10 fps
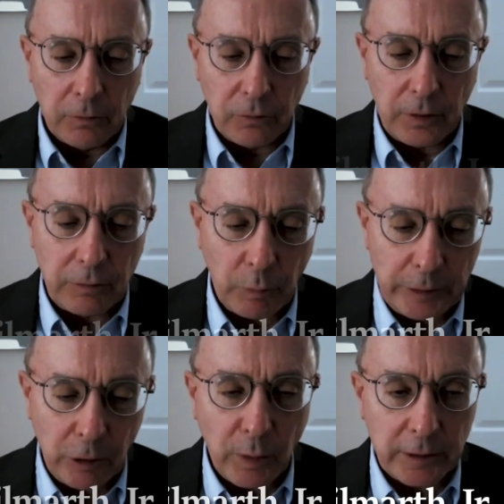So they said, we
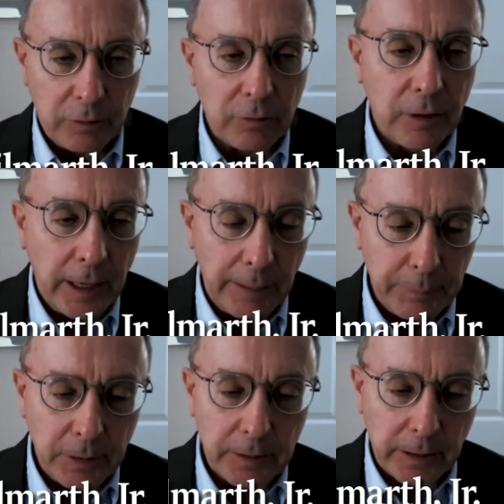don't want this to
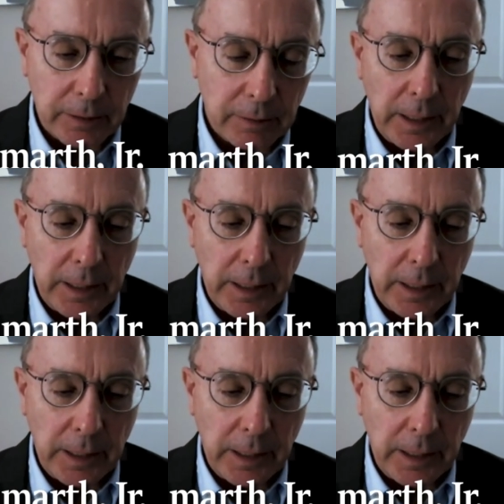happen again.